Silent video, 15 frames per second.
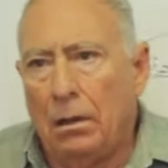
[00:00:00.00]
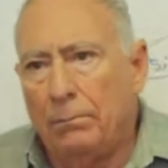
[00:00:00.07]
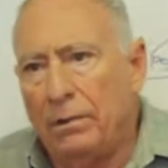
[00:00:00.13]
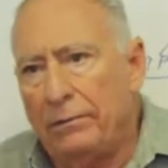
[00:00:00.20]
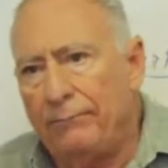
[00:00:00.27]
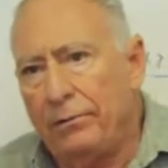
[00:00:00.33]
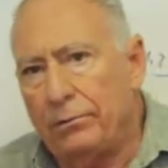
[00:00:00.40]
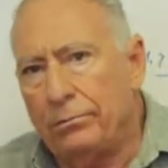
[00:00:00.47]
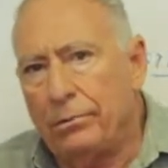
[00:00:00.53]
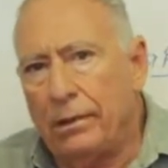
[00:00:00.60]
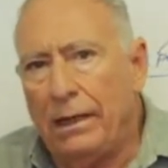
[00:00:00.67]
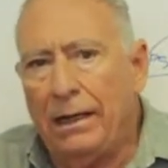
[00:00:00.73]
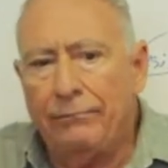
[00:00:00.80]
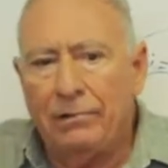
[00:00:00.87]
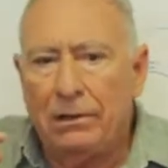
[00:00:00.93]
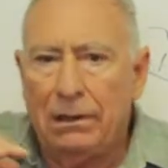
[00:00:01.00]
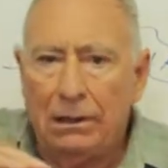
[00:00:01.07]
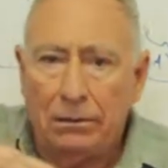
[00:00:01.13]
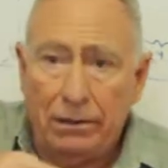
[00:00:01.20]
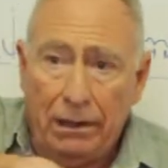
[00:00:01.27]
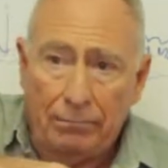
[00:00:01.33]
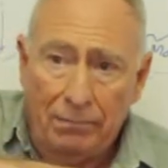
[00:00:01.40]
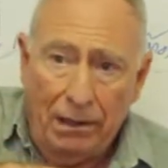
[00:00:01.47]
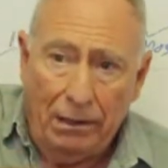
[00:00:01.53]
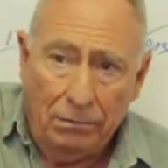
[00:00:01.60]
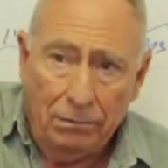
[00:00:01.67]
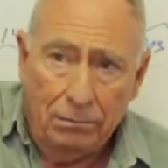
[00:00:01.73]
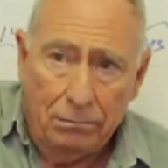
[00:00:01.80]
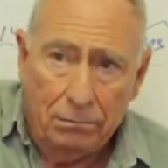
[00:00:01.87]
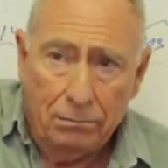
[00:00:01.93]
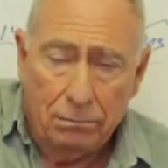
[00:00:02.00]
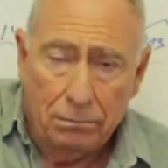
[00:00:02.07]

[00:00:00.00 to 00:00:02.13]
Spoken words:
But if you're driving down that mountain,